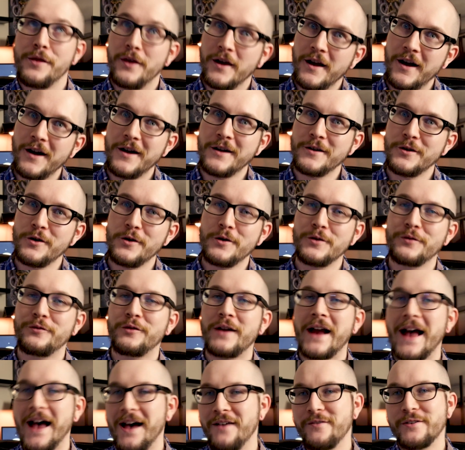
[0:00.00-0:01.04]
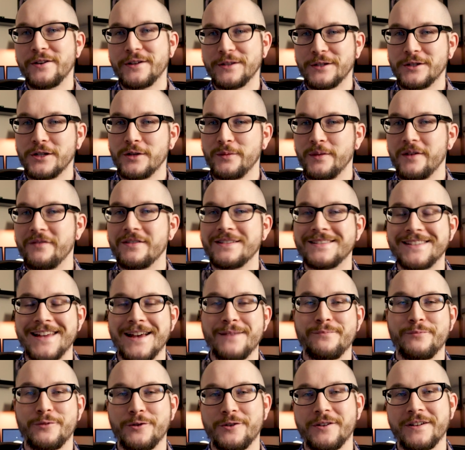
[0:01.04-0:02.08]
are known for having a little bit of a
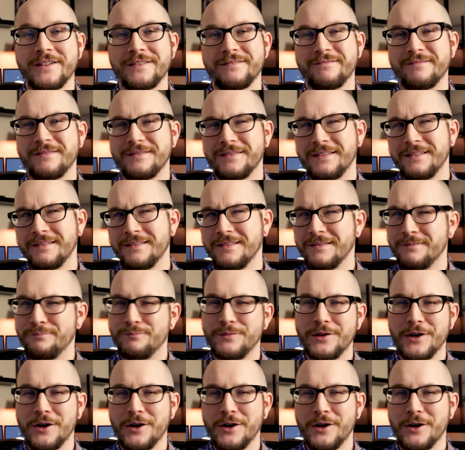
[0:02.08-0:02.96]
temper and,